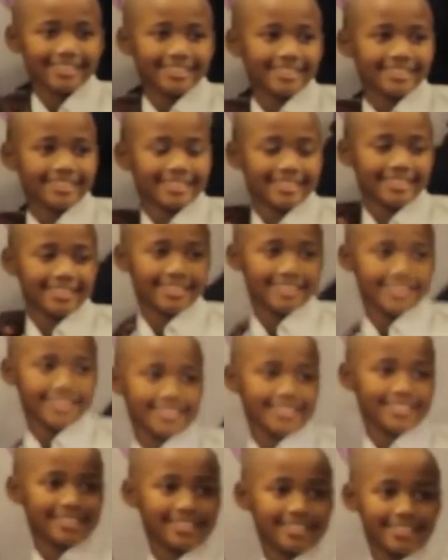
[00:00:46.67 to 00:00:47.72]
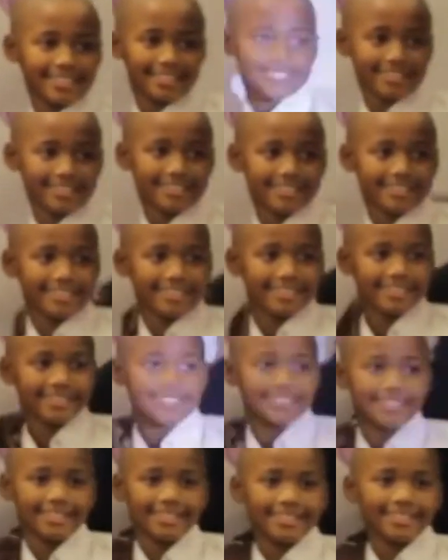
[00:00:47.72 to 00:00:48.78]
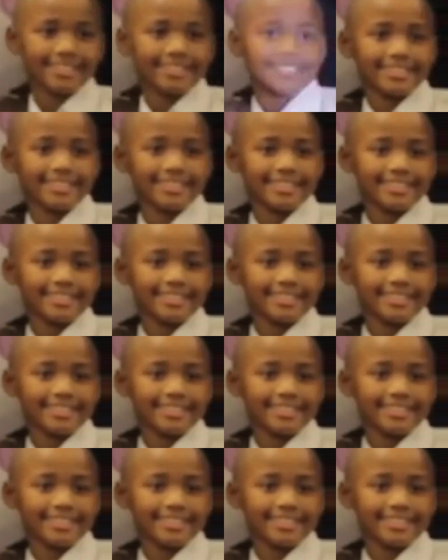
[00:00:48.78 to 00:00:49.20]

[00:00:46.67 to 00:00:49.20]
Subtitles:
(silent)